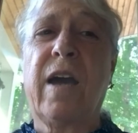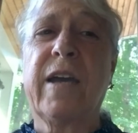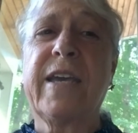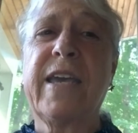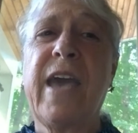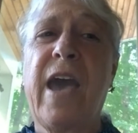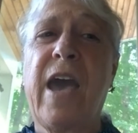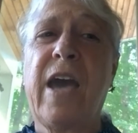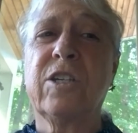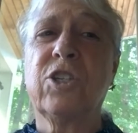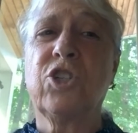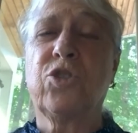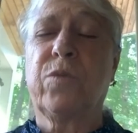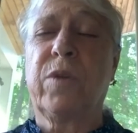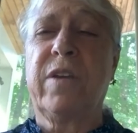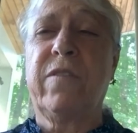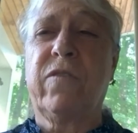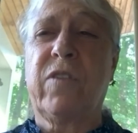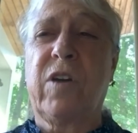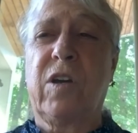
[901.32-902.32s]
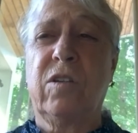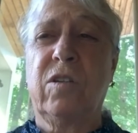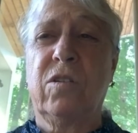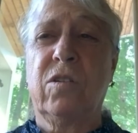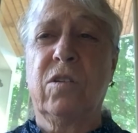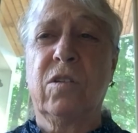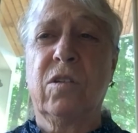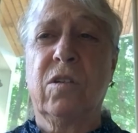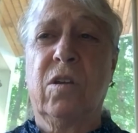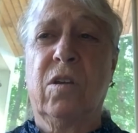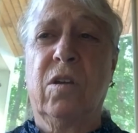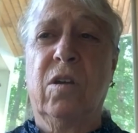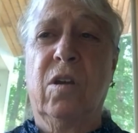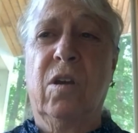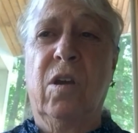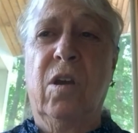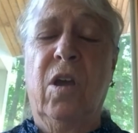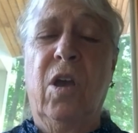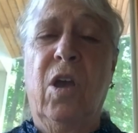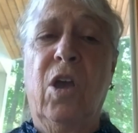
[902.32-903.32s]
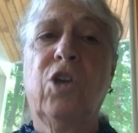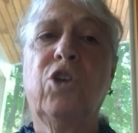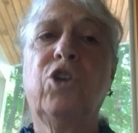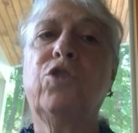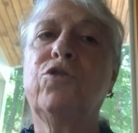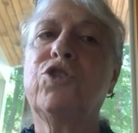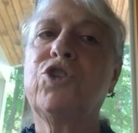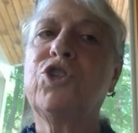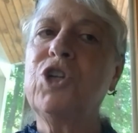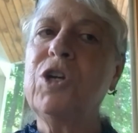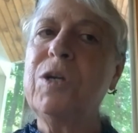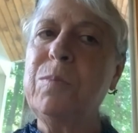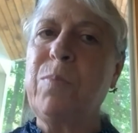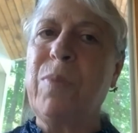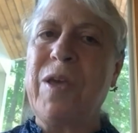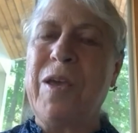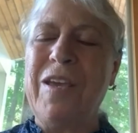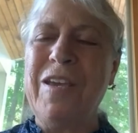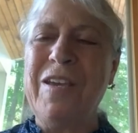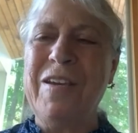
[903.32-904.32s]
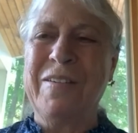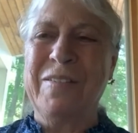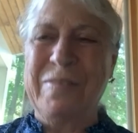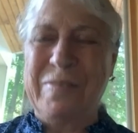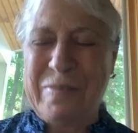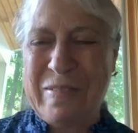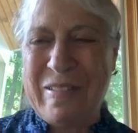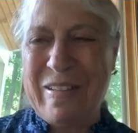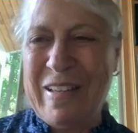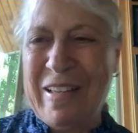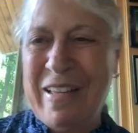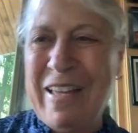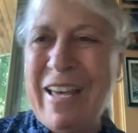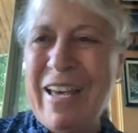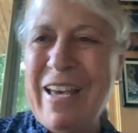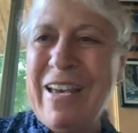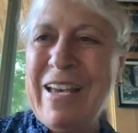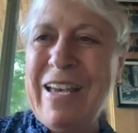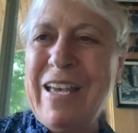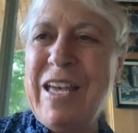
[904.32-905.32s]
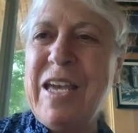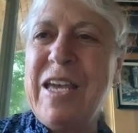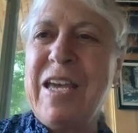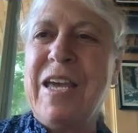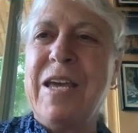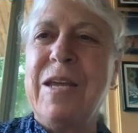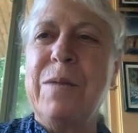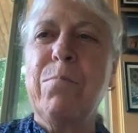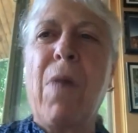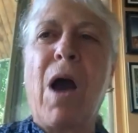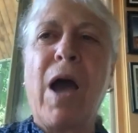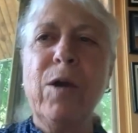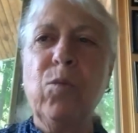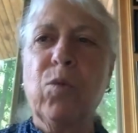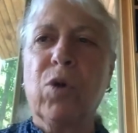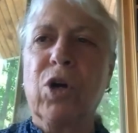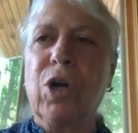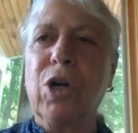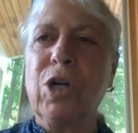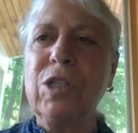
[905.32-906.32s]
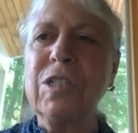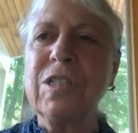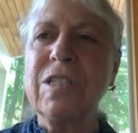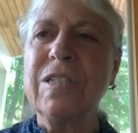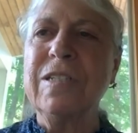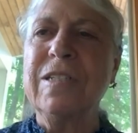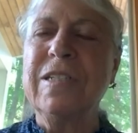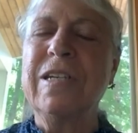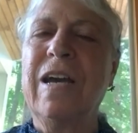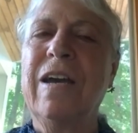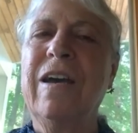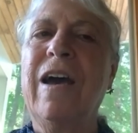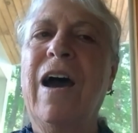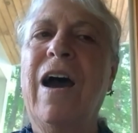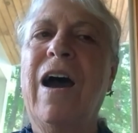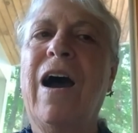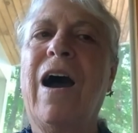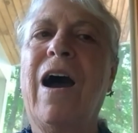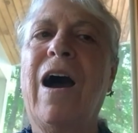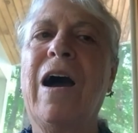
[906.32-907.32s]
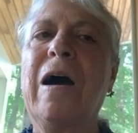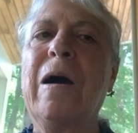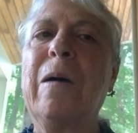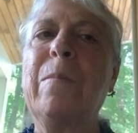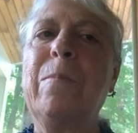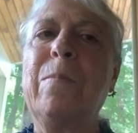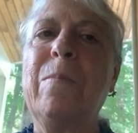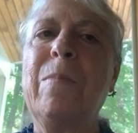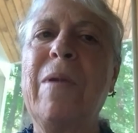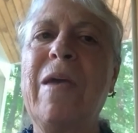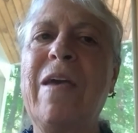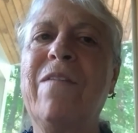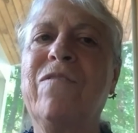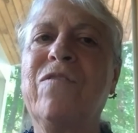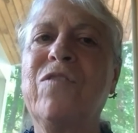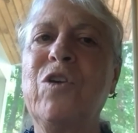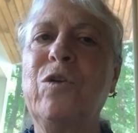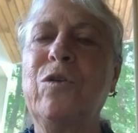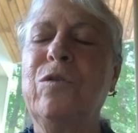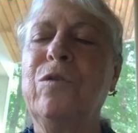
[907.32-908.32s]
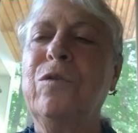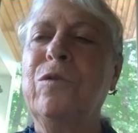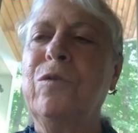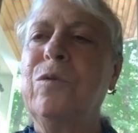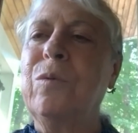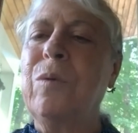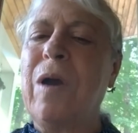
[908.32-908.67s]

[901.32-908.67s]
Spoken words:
cash refund. You should be. In my world, if you